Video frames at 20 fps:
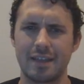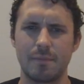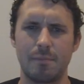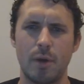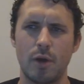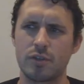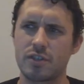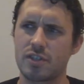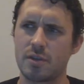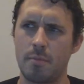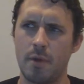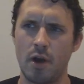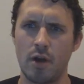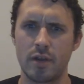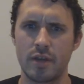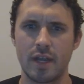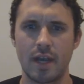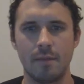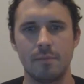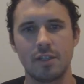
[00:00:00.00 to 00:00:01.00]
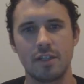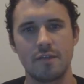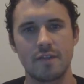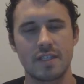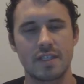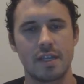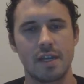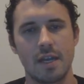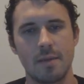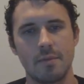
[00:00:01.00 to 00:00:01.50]
Postobon, I believe
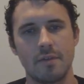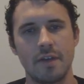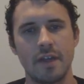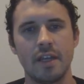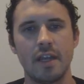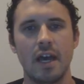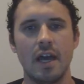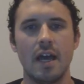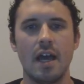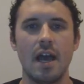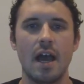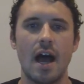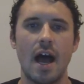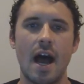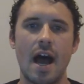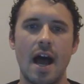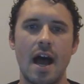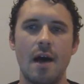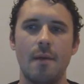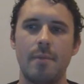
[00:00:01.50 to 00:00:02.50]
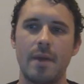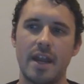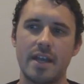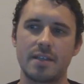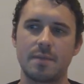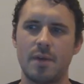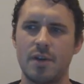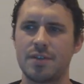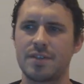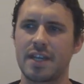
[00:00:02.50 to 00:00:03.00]
is the name of it. But I
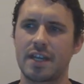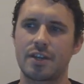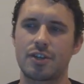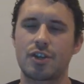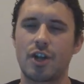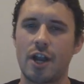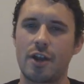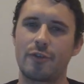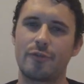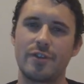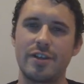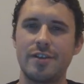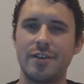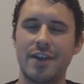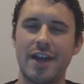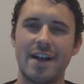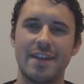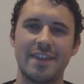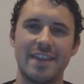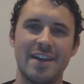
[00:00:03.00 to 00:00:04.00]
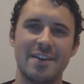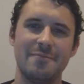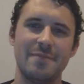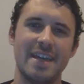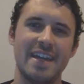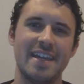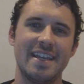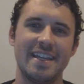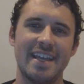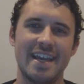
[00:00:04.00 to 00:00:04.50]
suppose I could try to reunite them
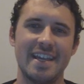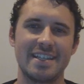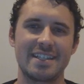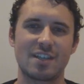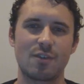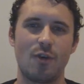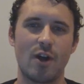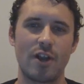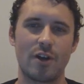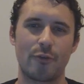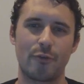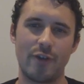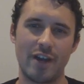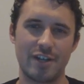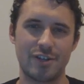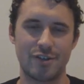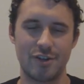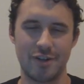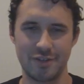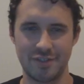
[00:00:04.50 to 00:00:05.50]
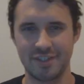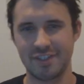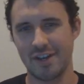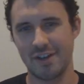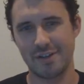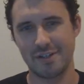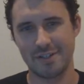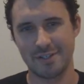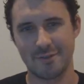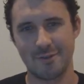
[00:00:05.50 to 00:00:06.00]
in a squad, a retro
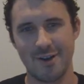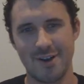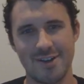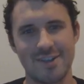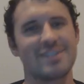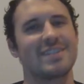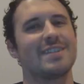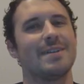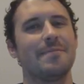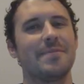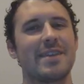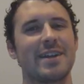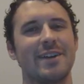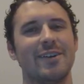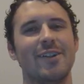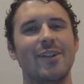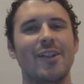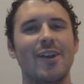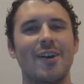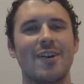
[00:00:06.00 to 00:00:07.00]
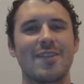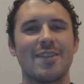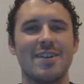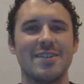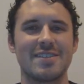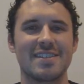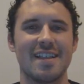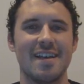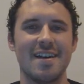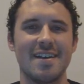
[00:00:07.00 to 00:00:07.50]
stunner squad or something along
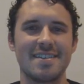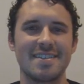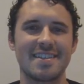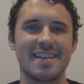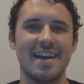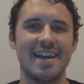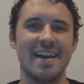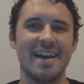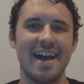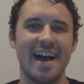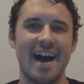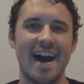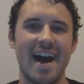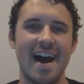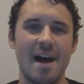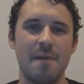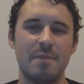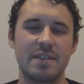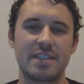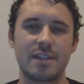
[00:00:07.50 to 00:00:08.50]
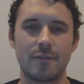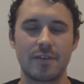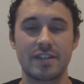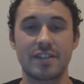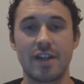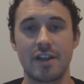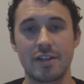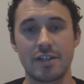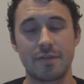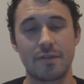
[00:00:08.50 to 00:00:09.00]
those lines. But Silver
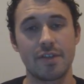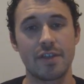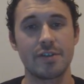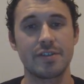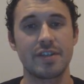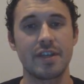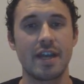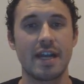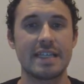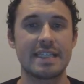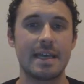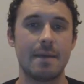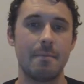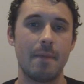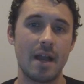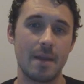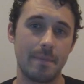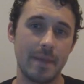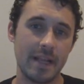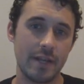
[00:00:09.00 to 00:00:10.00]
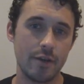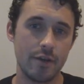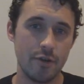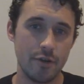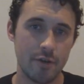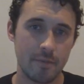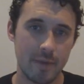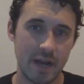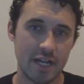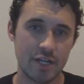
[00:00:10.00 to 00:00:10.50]
Stunners, for those of you guys that might be
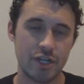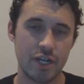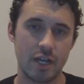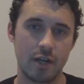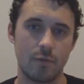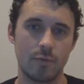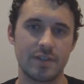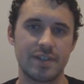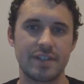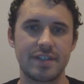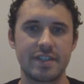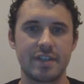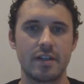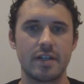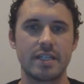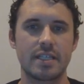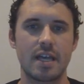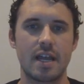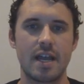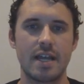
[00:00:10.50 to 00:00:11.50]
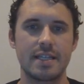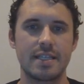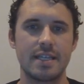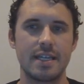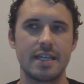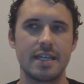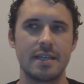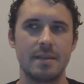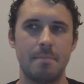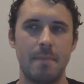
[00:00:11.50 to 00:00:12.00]
new to my channel, was a series that I
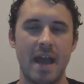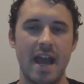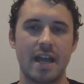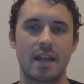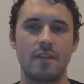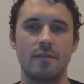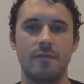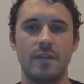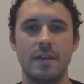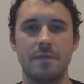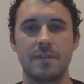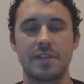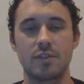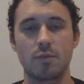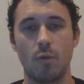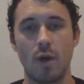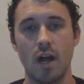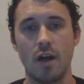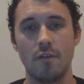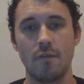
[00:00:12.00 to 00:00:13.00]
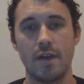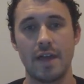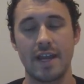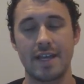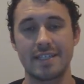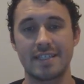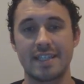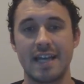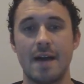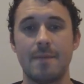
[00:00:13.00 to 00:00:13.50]
did back in FIFA 12, and I
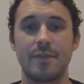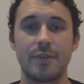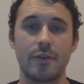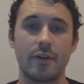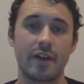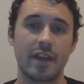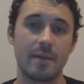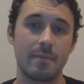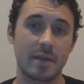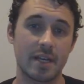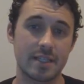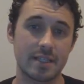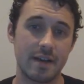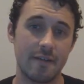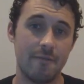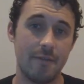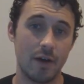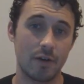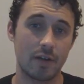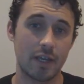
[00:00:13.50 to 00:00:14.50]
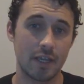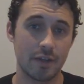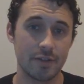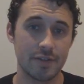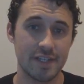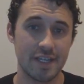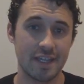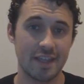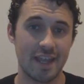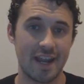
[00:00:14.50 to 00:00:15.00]
stopped doing it because I felt
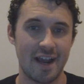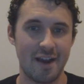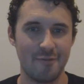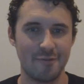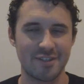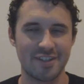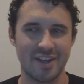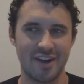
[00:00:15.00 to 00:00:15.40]
guilty that I was